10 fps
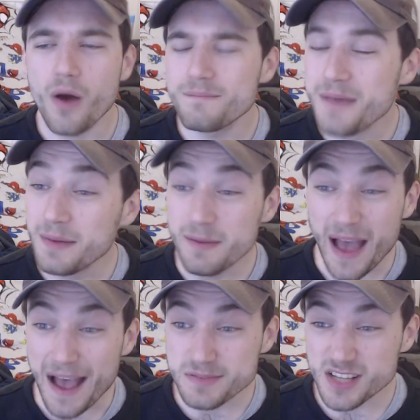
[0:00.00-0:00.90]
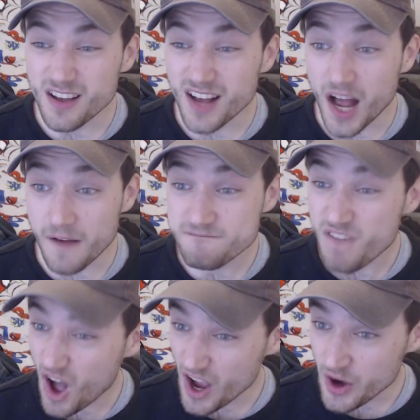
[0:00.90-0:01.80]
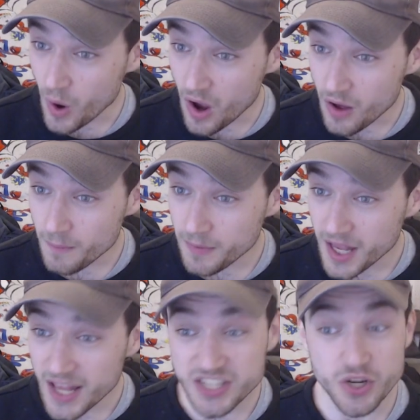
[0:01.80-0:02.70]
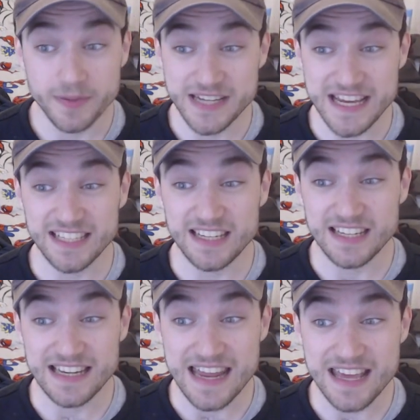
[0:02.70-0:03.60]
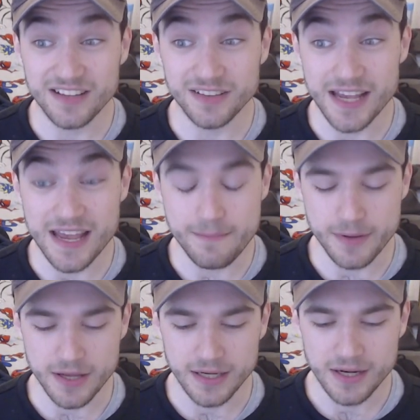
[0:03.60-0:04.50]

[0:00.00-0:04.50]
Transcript: Maybe perhaps a firearm. It's not particularly legal here, but